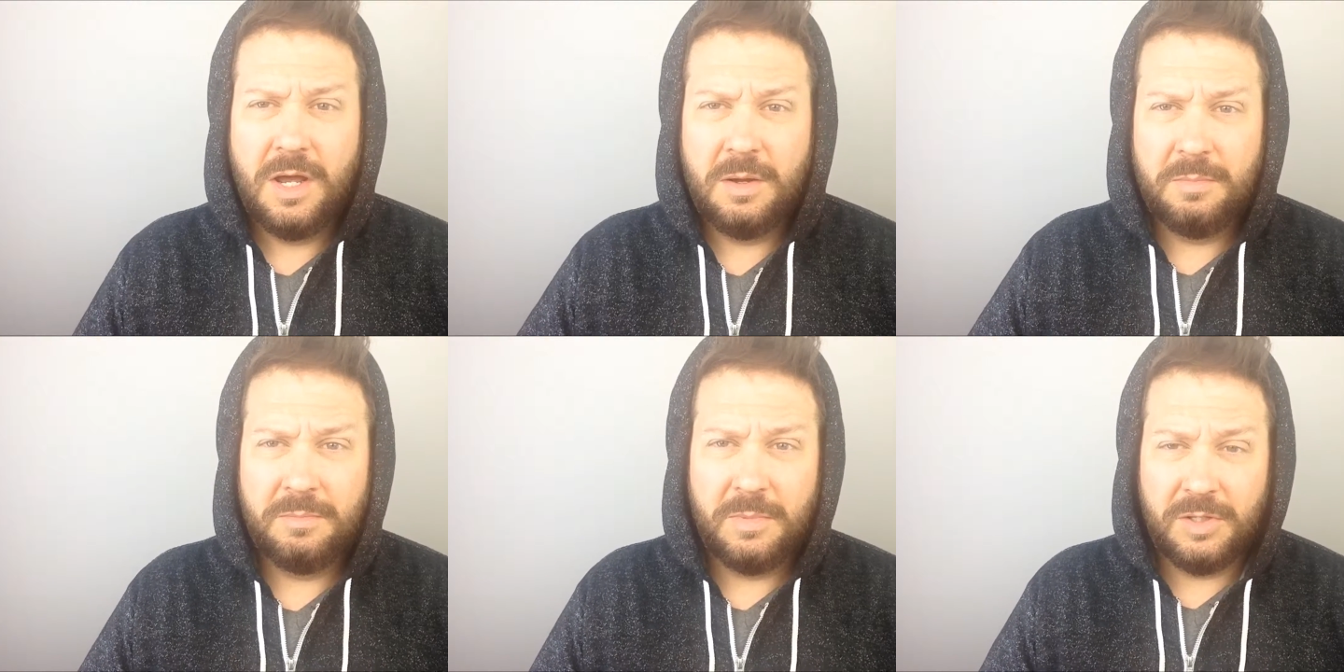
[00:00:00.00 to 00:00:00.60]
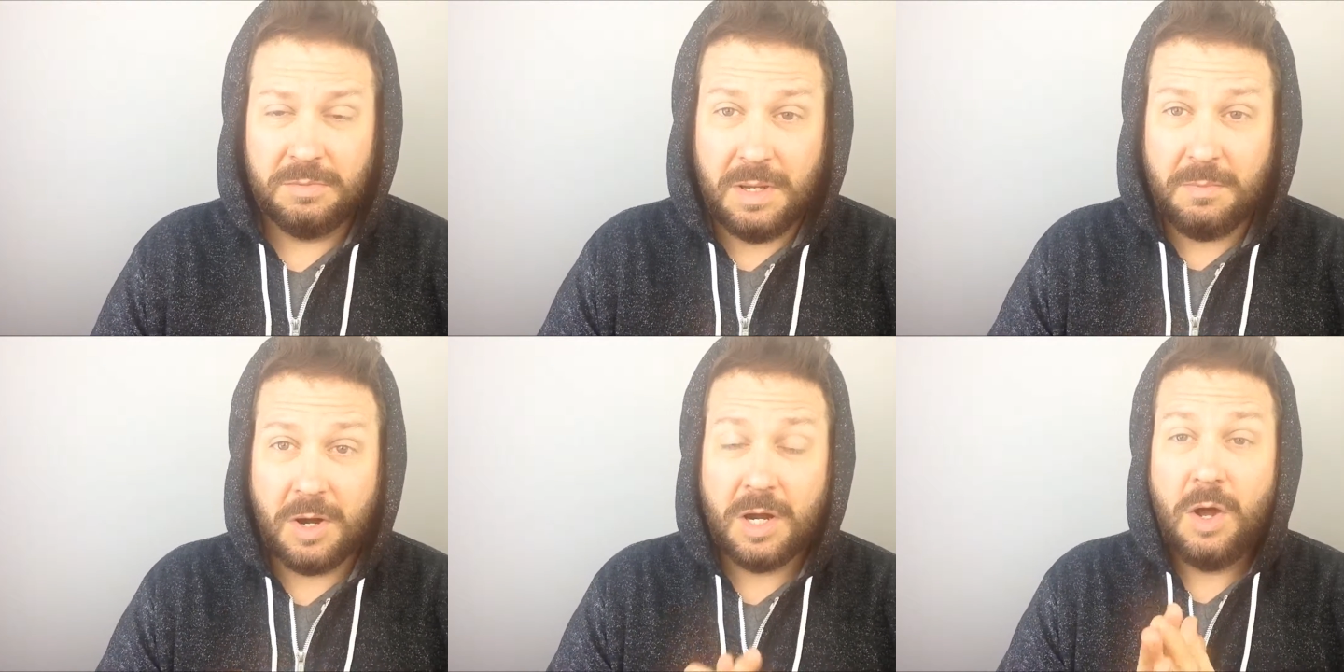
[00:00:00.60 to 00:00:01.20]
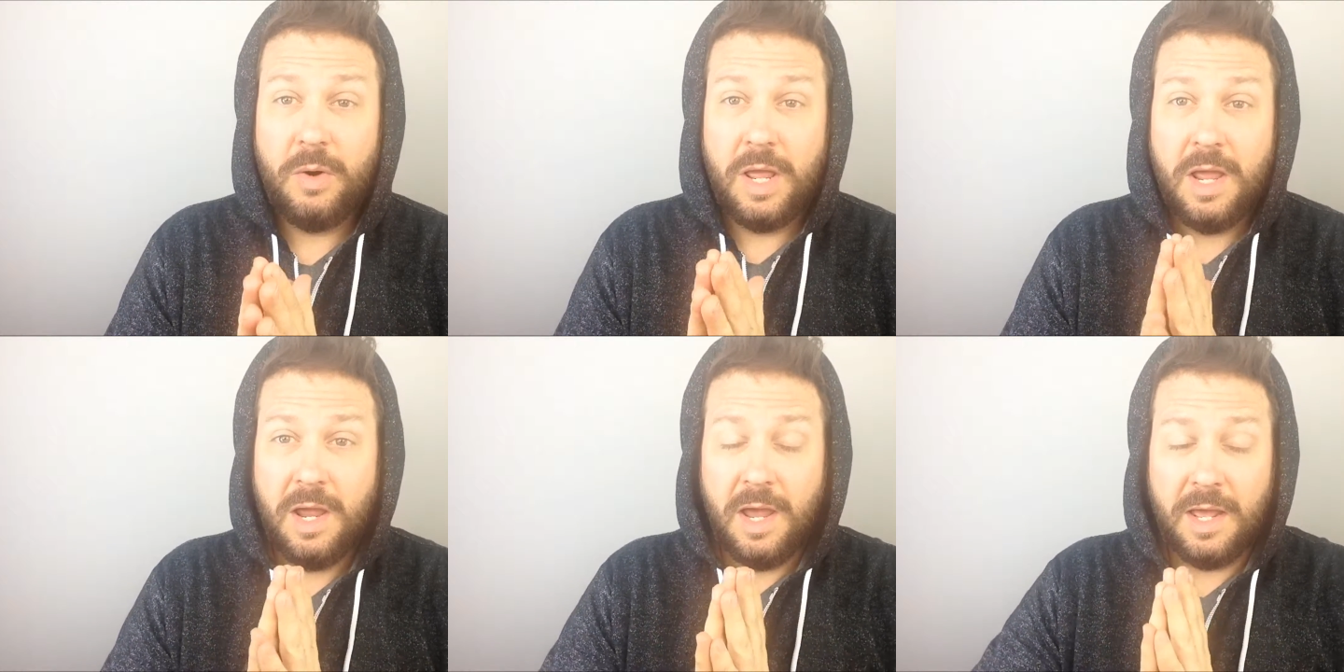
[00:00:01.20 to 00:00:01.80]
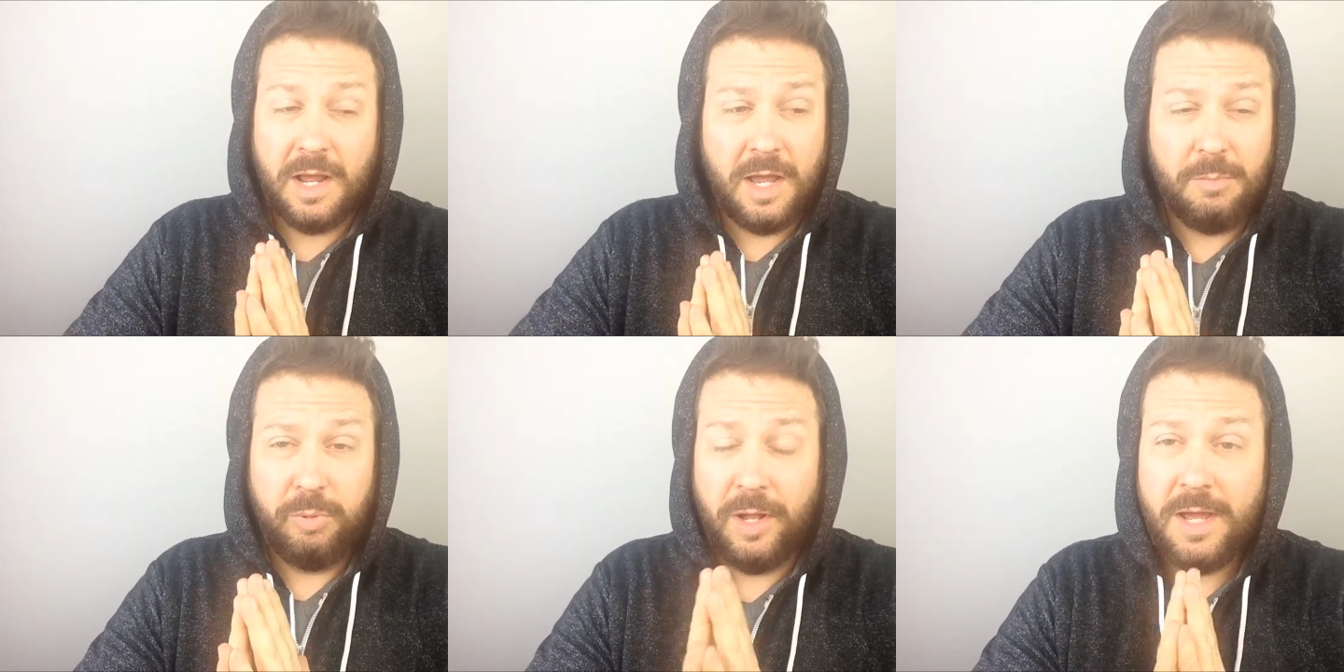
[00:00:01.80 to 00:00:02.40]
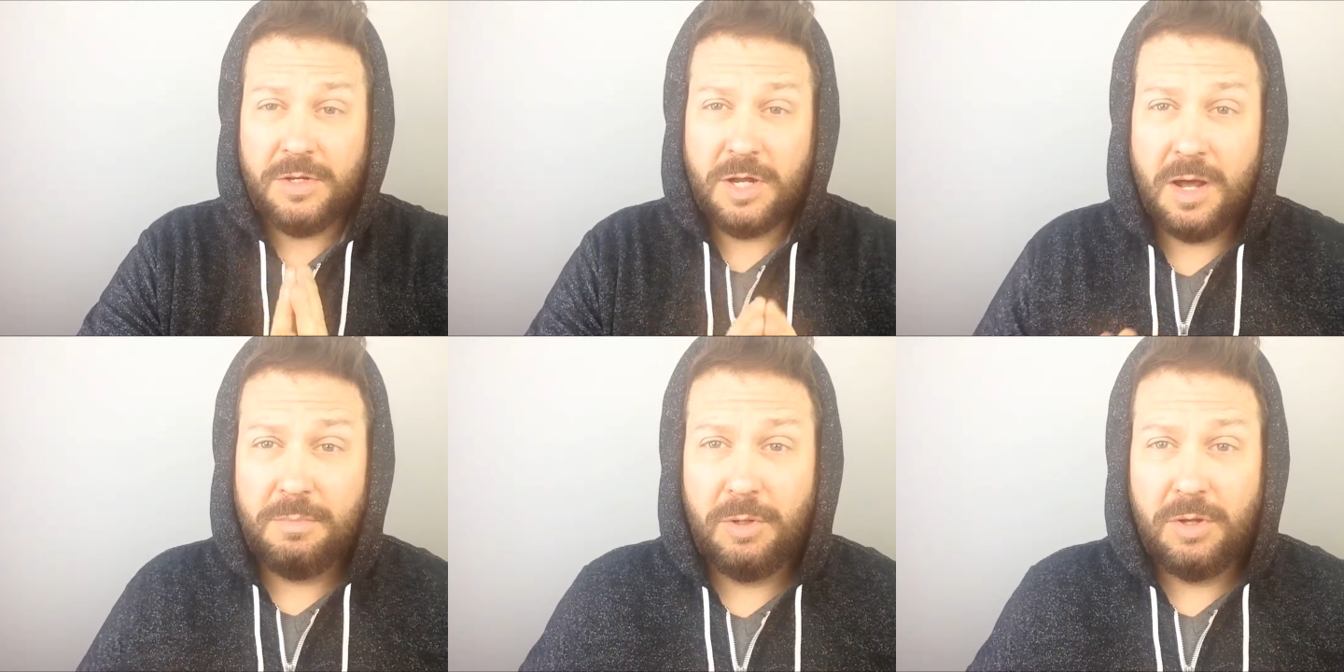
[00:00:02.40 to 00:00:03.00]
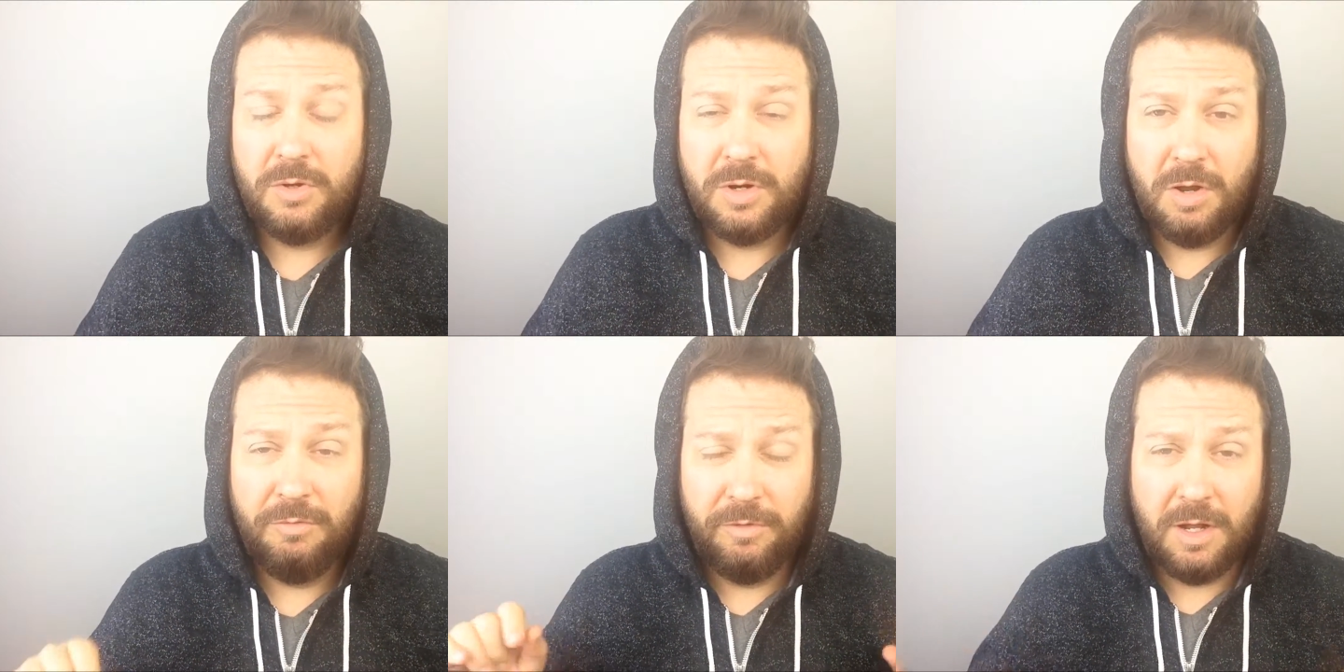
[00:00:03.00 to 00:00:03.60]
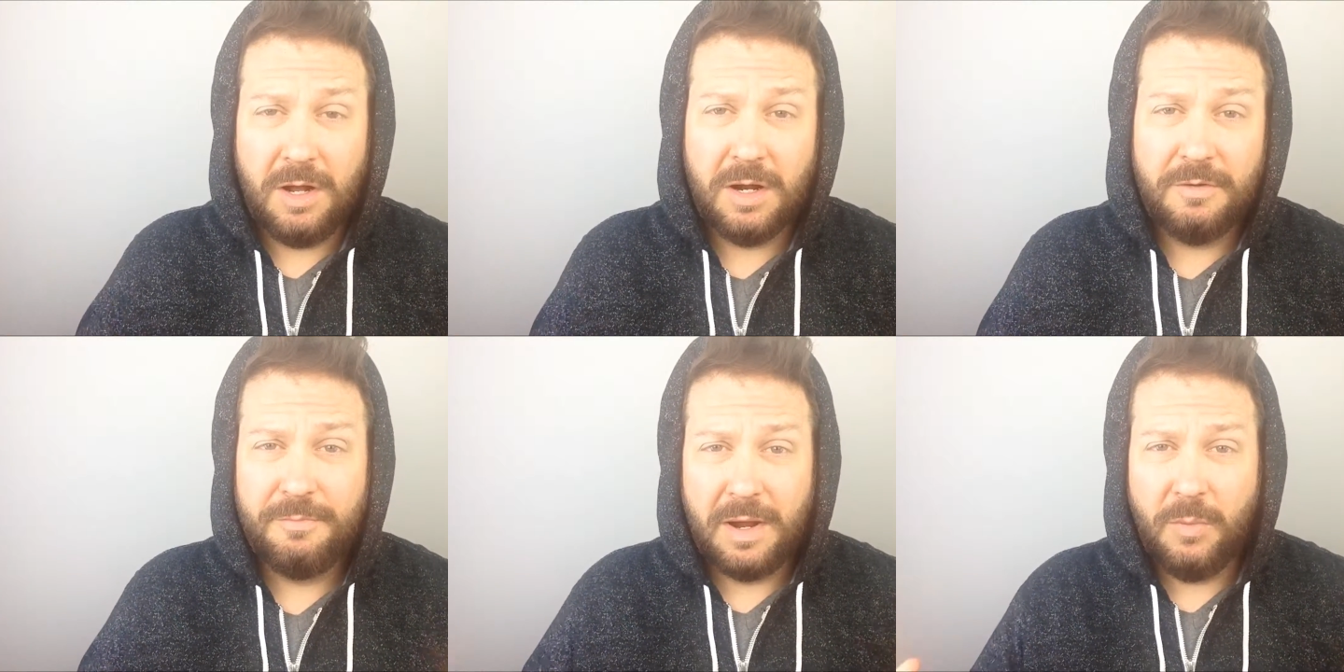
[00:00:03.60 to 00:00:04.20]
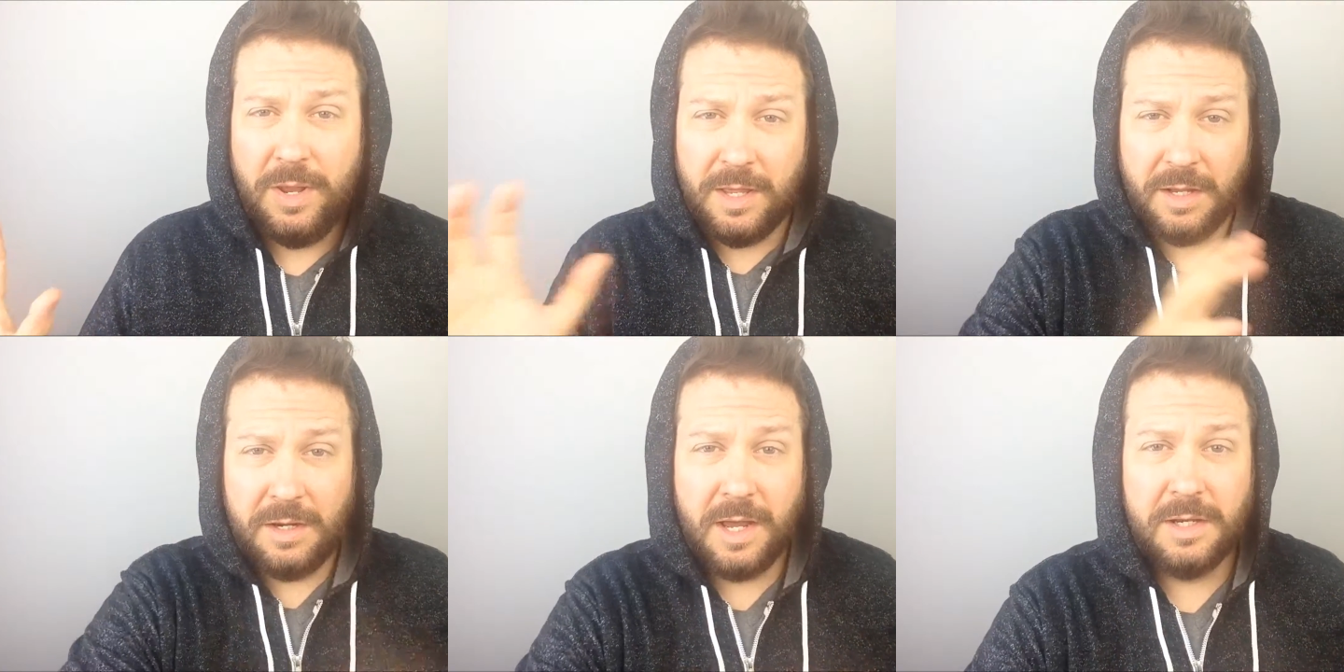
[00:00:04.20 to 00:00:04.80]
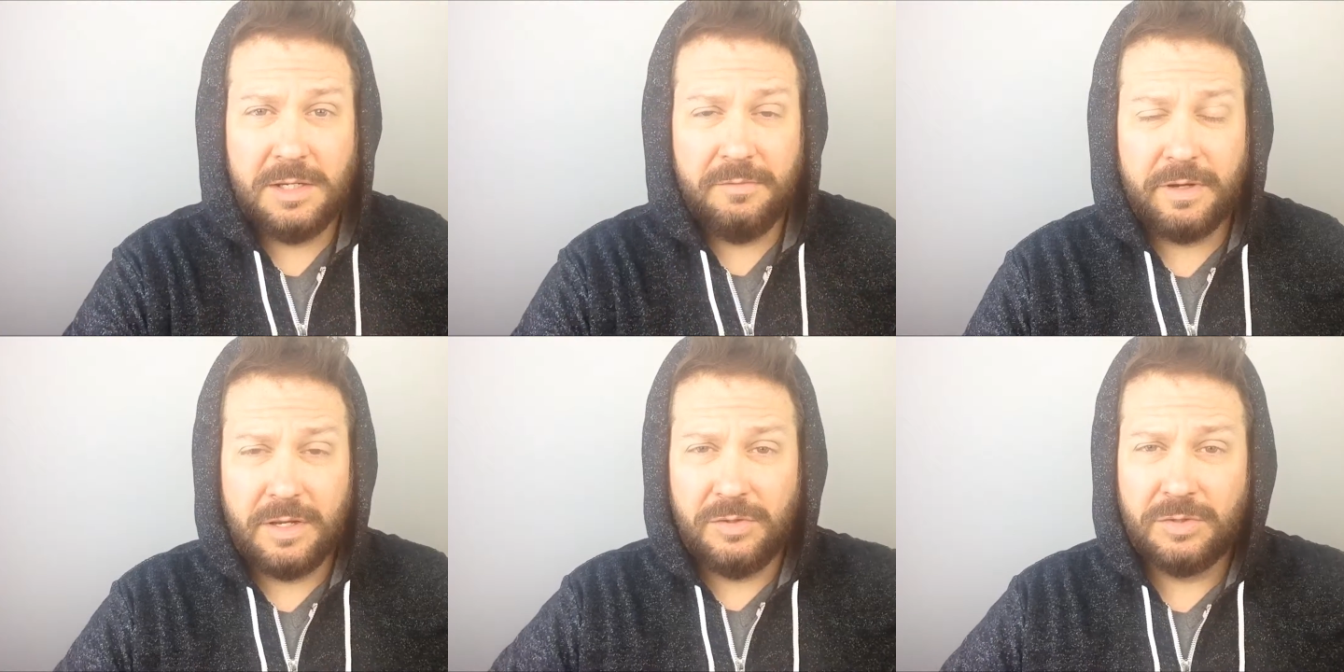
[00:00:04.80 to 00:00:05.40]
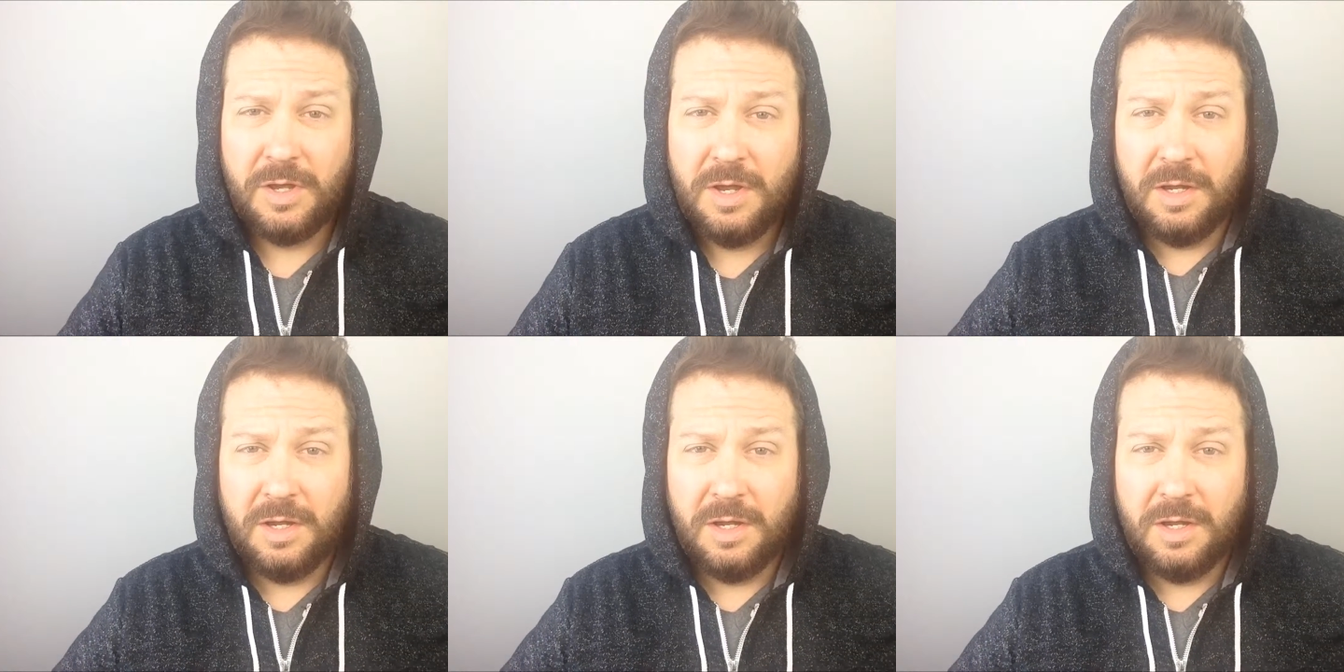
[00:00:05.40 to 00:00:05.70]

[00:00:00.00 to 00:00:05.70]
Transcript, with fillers: Um, it's me, Marconi, and I had planned to upload a vlog of my weekend activities